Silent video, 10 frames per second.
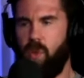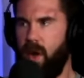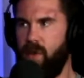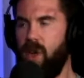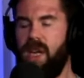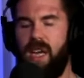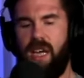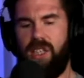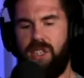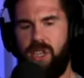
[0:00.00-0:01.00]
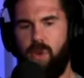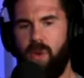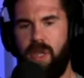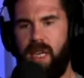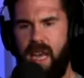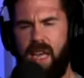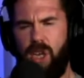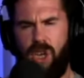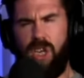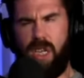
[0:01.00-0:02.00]
whatever he's like you really can't
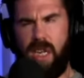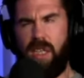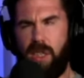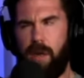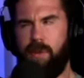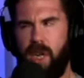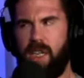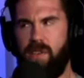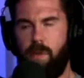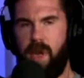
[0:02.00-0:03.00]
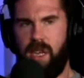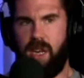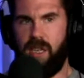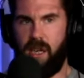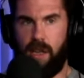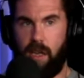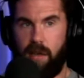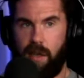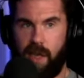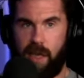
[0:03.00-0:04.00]
get a decent objective opinion until like
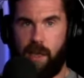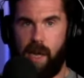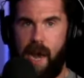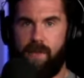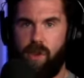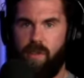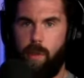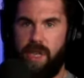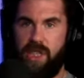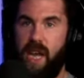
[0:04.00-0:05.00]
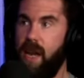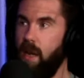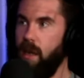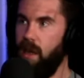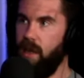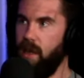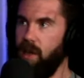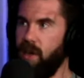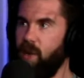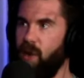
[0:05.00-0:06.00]
like after everybody's dead you know, like mm.